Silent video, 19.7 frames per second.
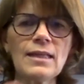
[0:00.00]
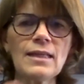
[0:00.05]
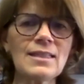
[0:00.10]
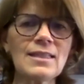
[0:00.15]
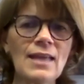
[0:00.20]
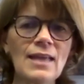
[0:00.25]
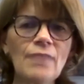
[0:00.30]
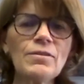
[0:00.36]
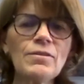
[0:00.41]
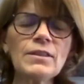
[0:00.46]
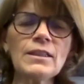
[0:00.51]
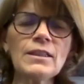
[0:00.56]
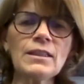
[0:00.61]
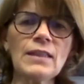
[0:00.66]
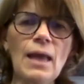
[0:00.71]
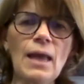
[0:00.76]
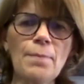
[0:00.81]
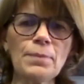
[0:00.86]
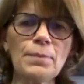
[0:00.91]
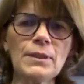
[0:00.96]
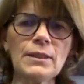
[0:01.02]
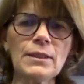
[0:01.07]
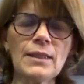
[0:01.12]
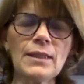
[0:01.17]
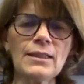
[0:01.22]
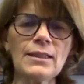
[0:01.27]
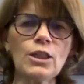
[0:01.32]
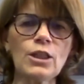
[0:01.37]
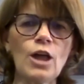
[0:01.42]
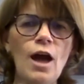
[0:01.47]
7 steps
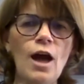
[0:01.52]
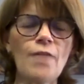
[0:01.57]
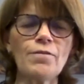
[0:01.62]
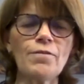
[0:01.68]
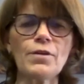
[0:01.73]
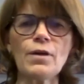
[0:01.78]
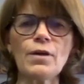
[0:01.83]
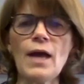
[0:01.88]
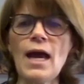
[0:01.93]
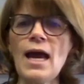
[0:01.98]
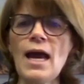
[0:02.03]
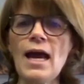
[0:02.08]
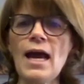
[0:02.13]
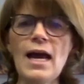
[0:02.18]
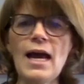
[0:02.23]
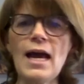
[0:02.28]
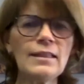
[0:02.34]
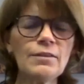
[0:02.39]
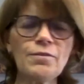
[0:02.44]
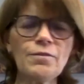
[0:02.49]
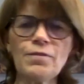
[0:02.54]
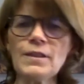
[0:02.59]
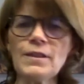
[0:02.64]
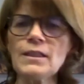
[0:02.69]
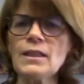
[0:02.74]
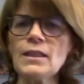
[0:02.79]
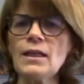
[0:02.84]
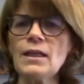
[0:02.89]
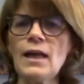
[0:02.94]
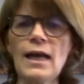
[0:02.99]
that cover and the
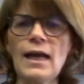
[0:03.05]
physical,